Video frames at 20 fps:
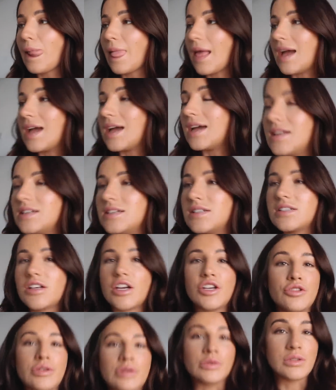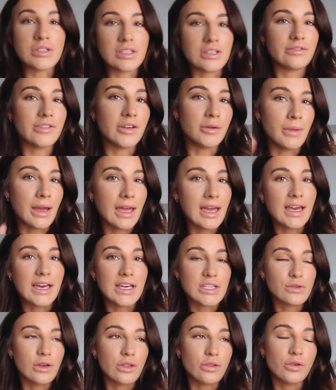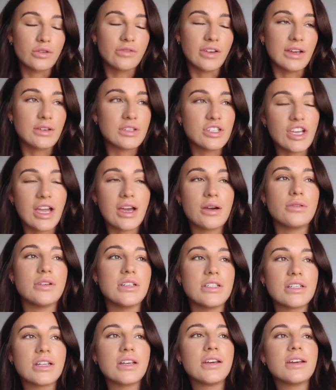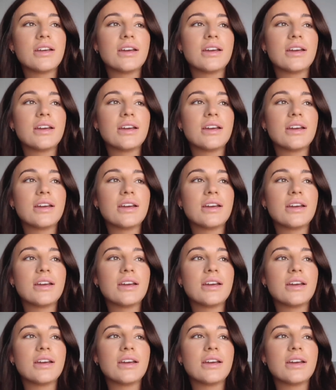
and I knew I wanted to film my hair so I thought if I showered